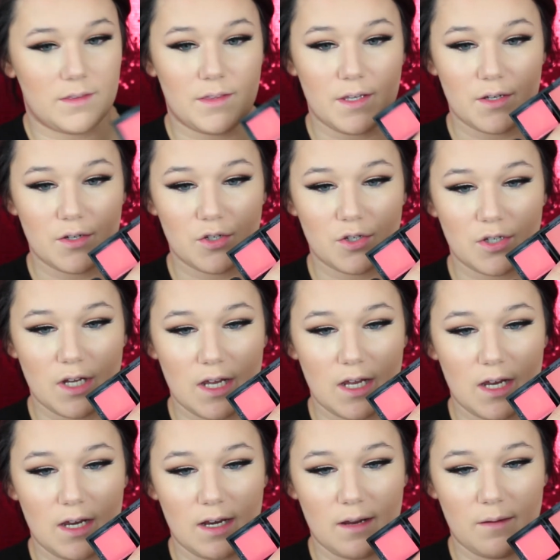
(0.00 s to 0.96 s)
this
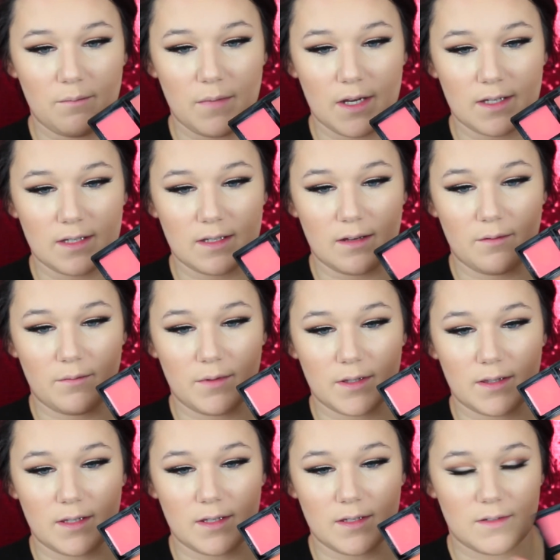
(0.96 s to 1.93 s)
shade and mix it
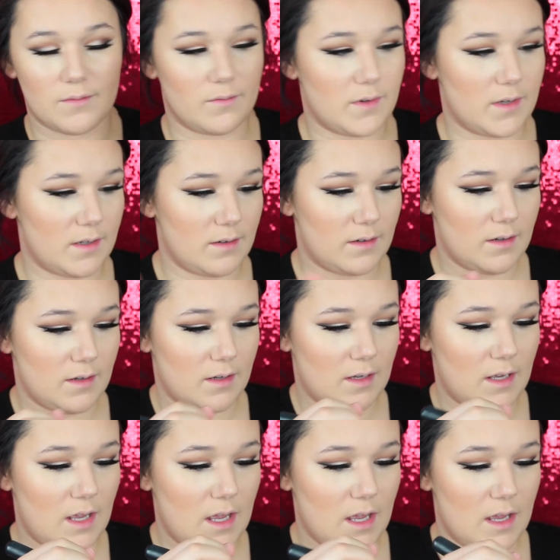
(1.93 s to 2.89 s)
with this one.
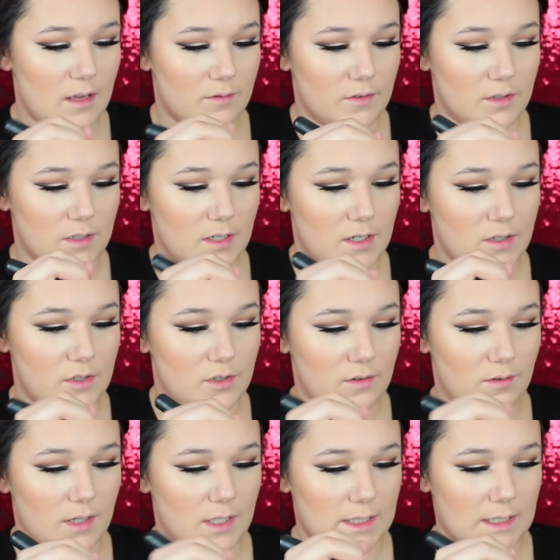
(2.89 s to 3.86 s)
Just going to
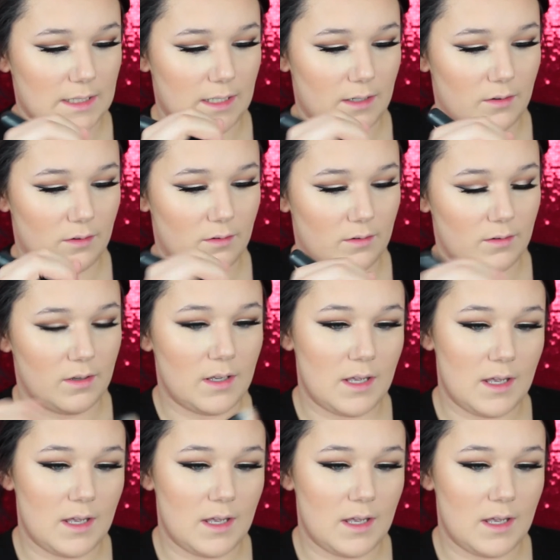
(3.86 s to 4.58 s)
do a little.